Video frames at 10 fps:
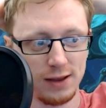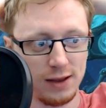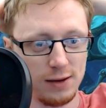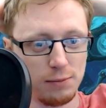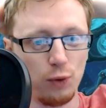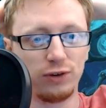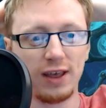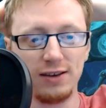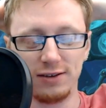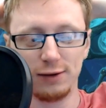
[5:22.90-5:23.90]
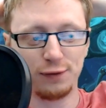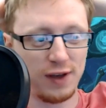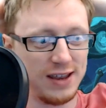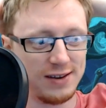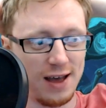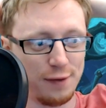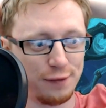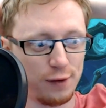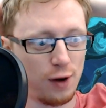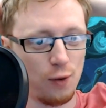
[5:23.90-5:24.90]
Most cases, Feign Death
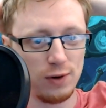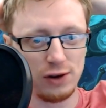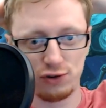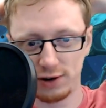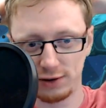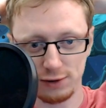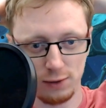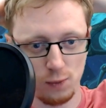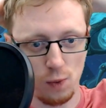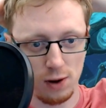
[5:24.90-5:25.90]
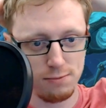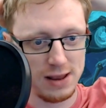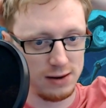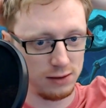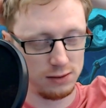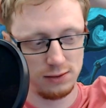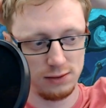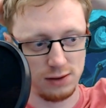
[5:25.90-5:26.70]
only triggers on one minion.